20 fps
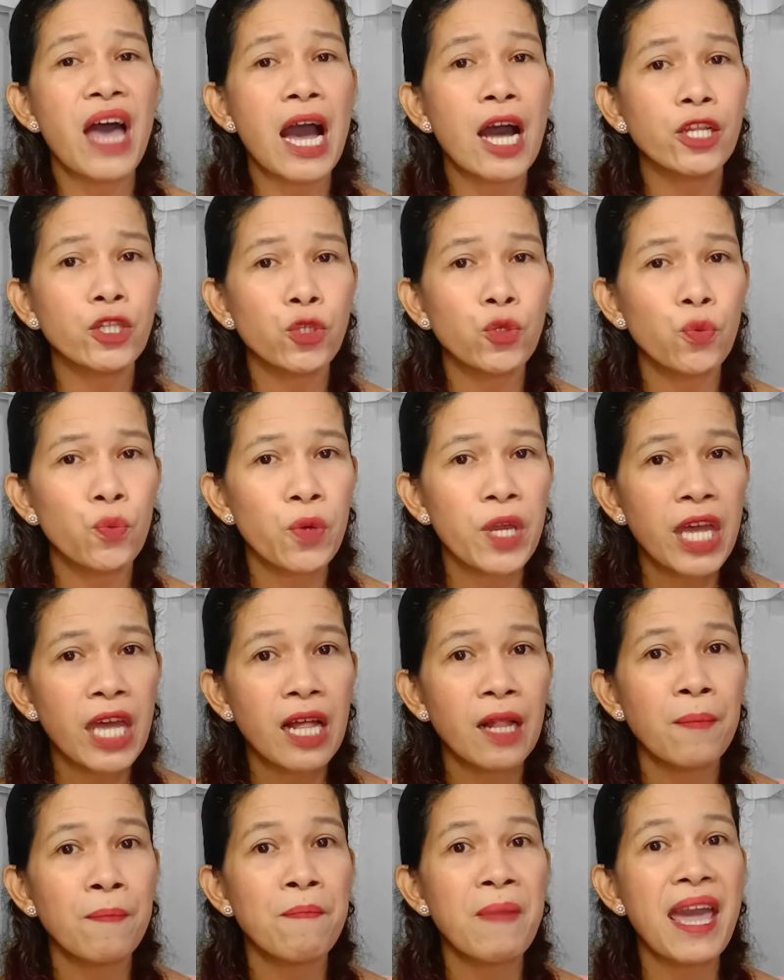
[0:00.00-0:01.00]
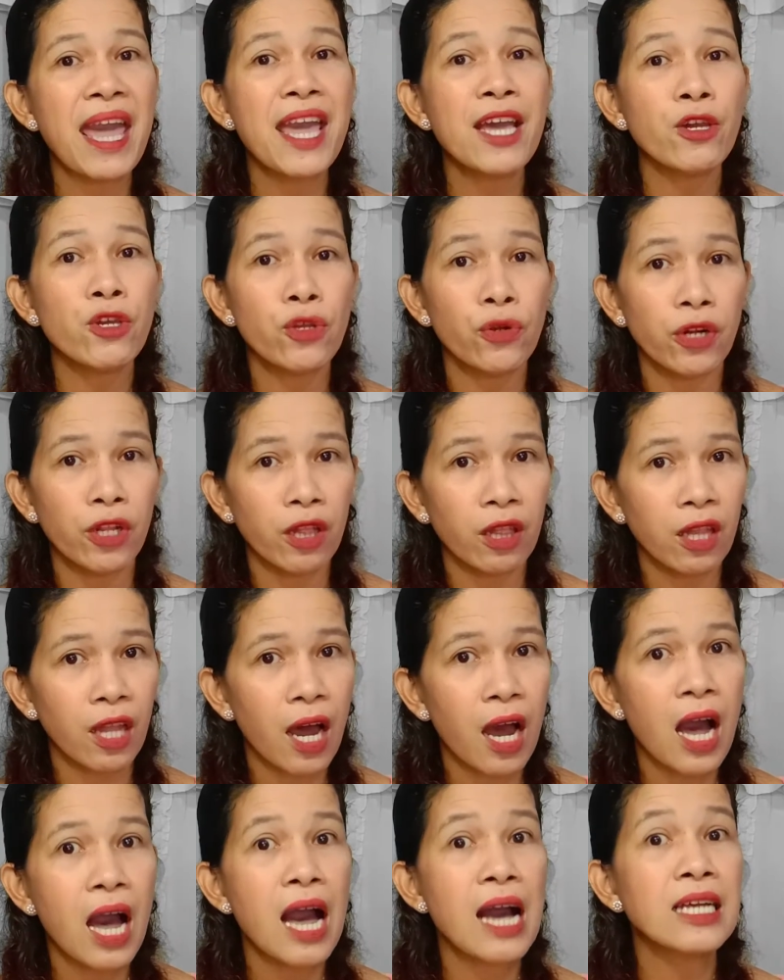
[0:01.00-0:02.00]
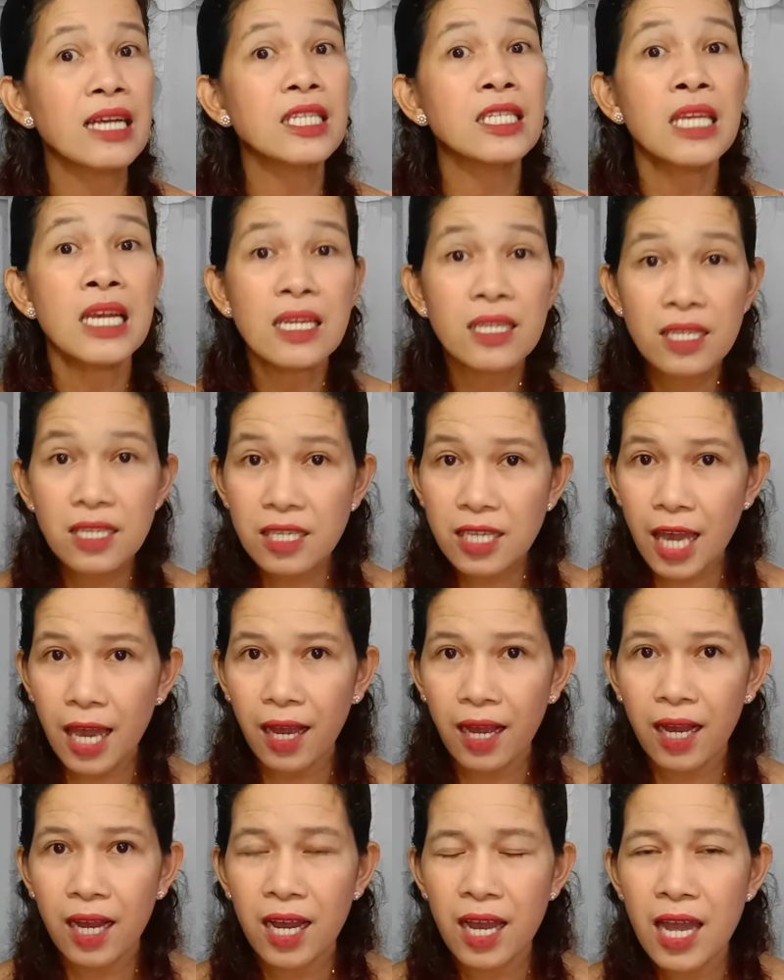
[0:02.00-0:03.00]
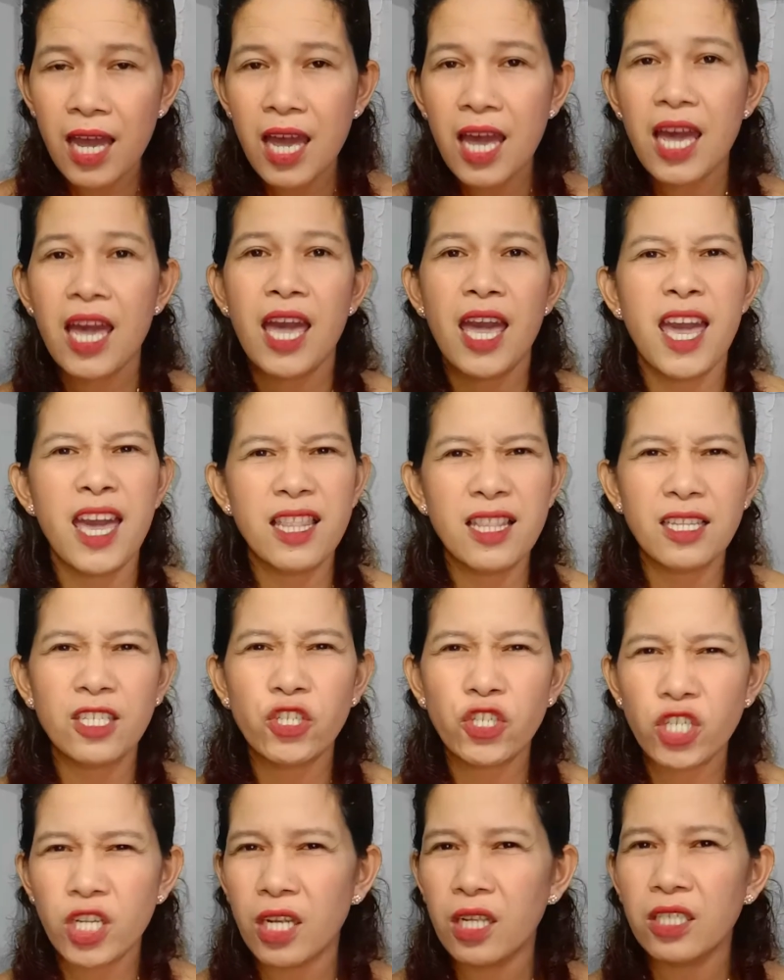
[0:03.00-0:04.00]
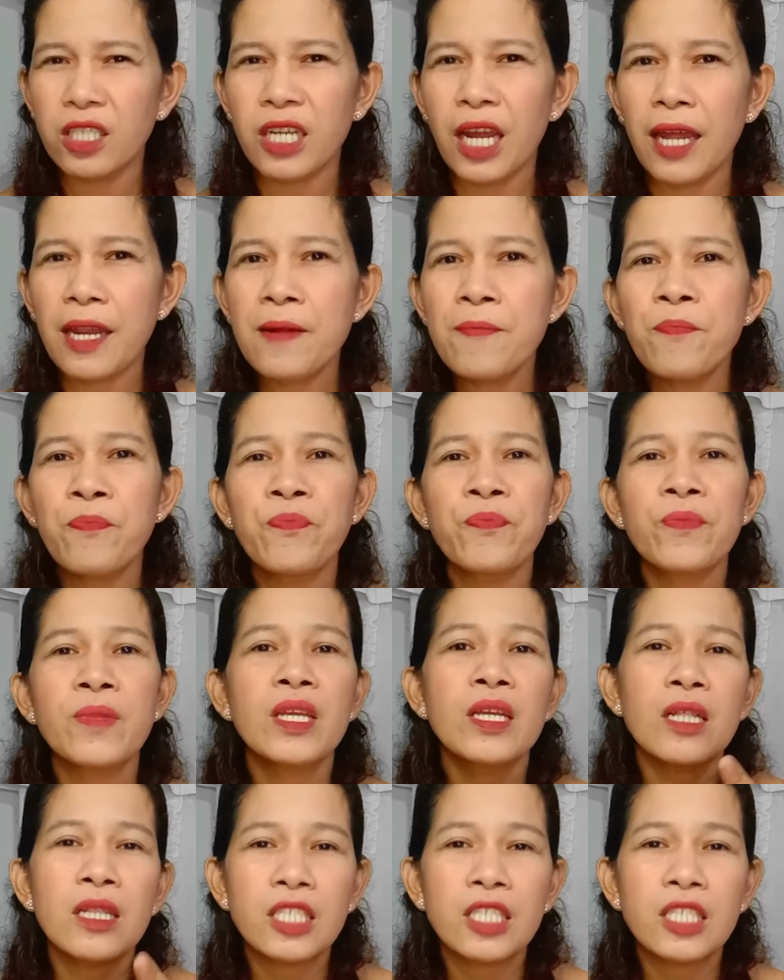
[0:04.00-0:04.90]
that will make your lungs sick. And children,